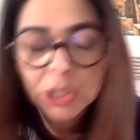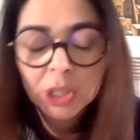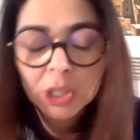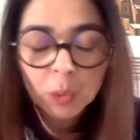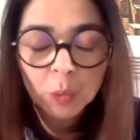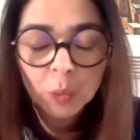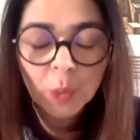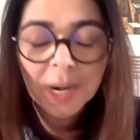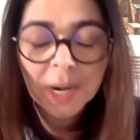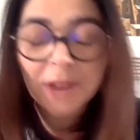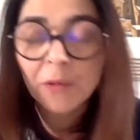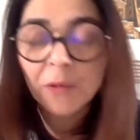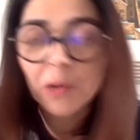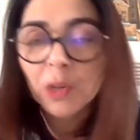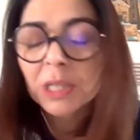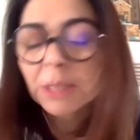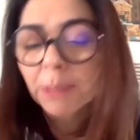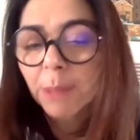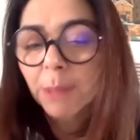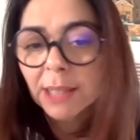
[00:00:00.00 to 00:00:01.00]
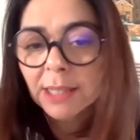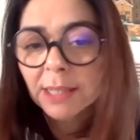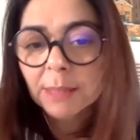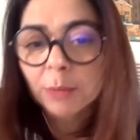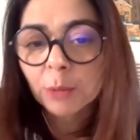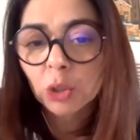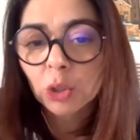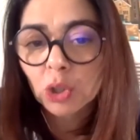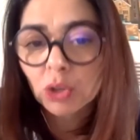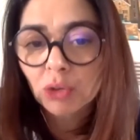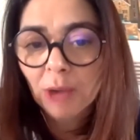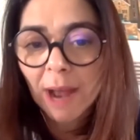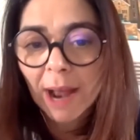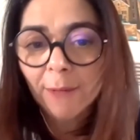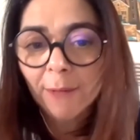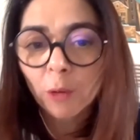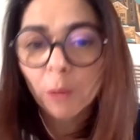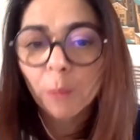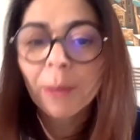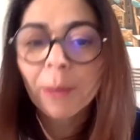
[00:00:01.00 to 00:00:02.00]
whenever it's possible to
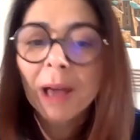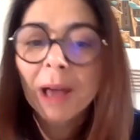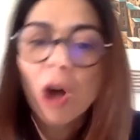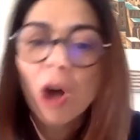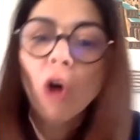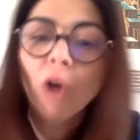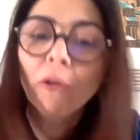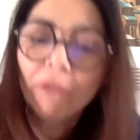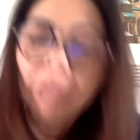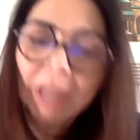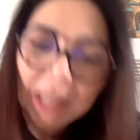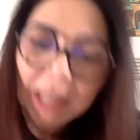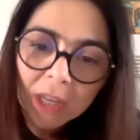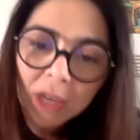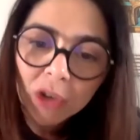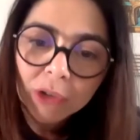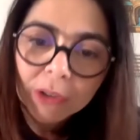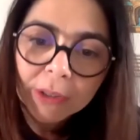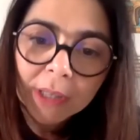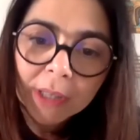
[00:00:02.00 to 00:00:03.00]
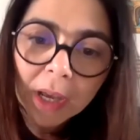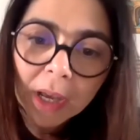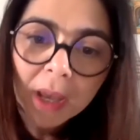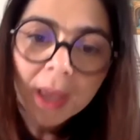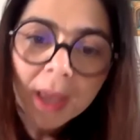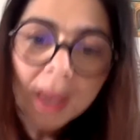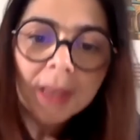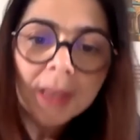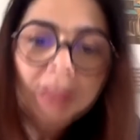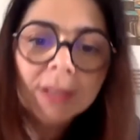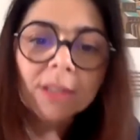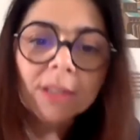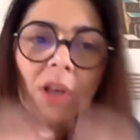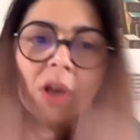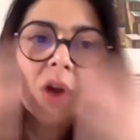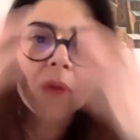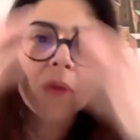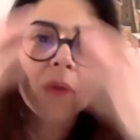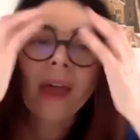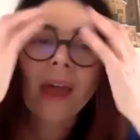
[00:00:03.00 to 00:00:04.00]
travel, but on videos,
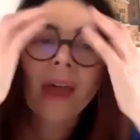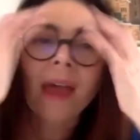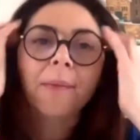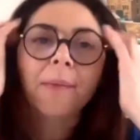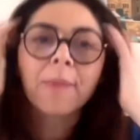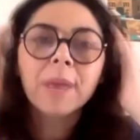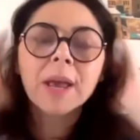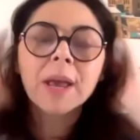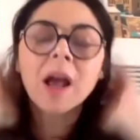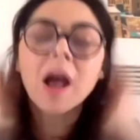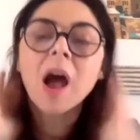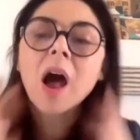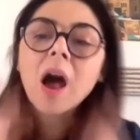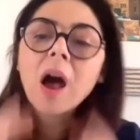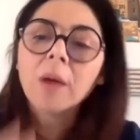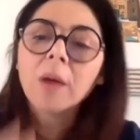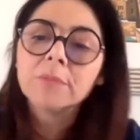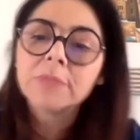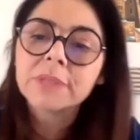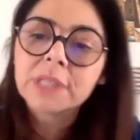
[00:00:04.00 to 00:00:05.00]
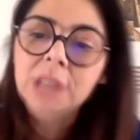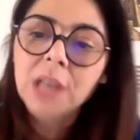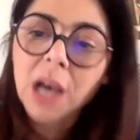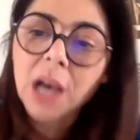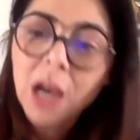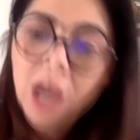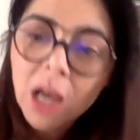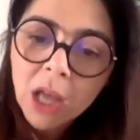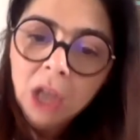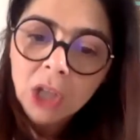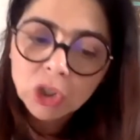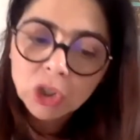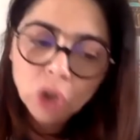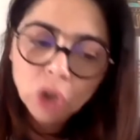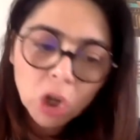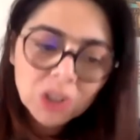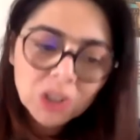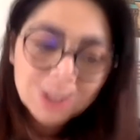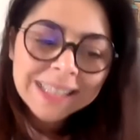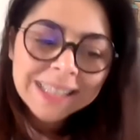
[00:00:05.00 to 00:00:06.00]
so that it becomes
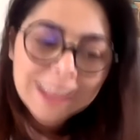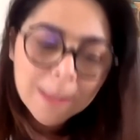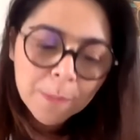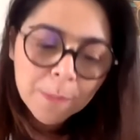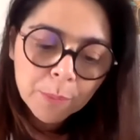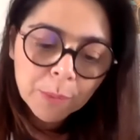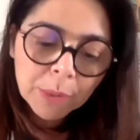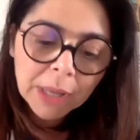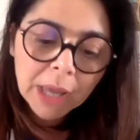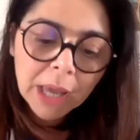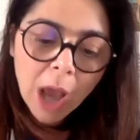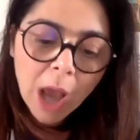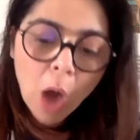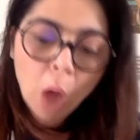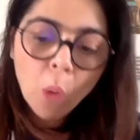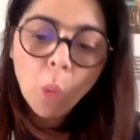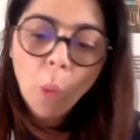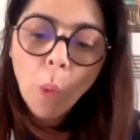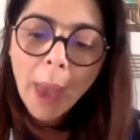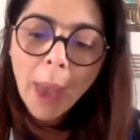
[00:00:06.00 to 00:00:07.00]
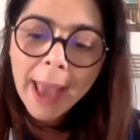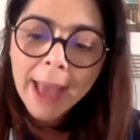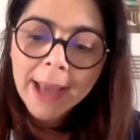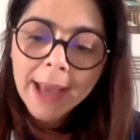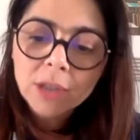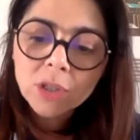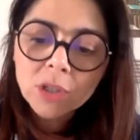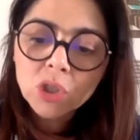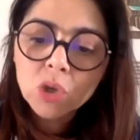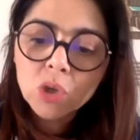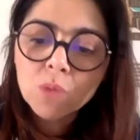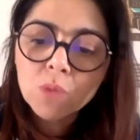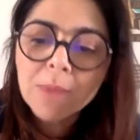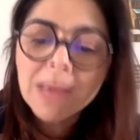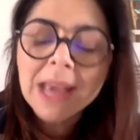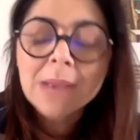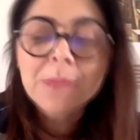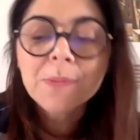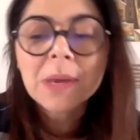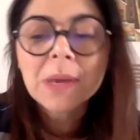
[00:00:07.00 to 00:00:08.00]
not simply a way to
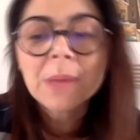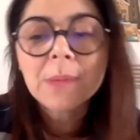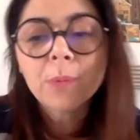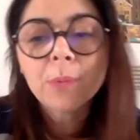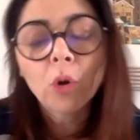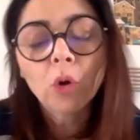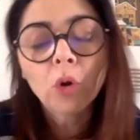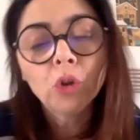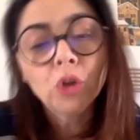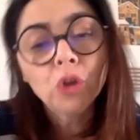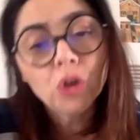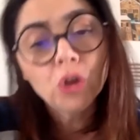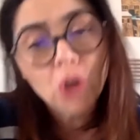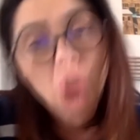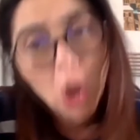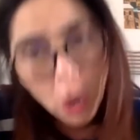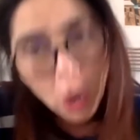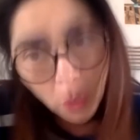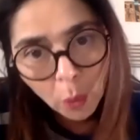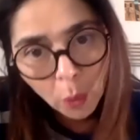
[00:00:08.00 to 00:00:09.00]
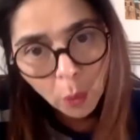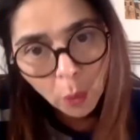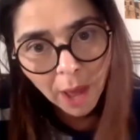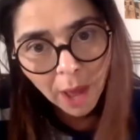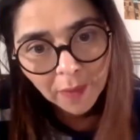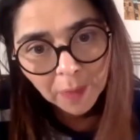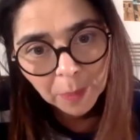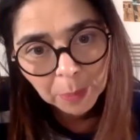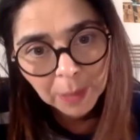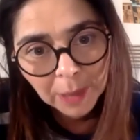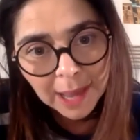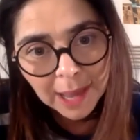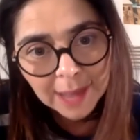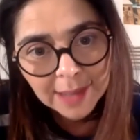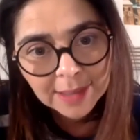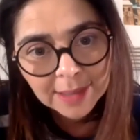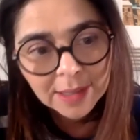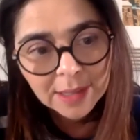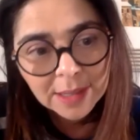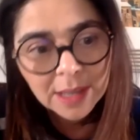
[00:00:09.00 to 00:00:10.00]
make people know other
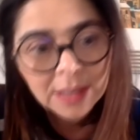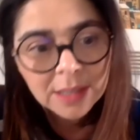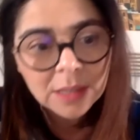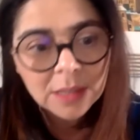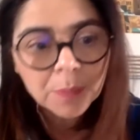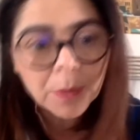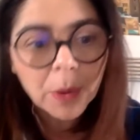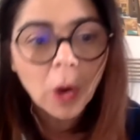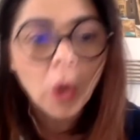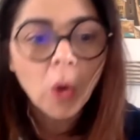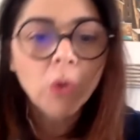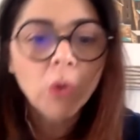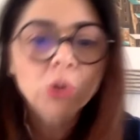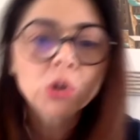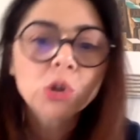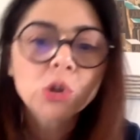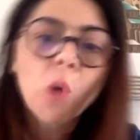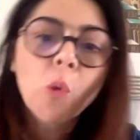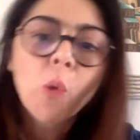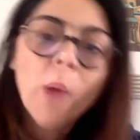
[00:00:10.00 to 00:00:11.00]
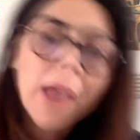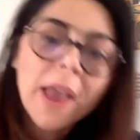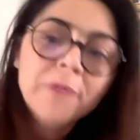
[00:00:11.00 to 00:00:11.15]
places, but also a way for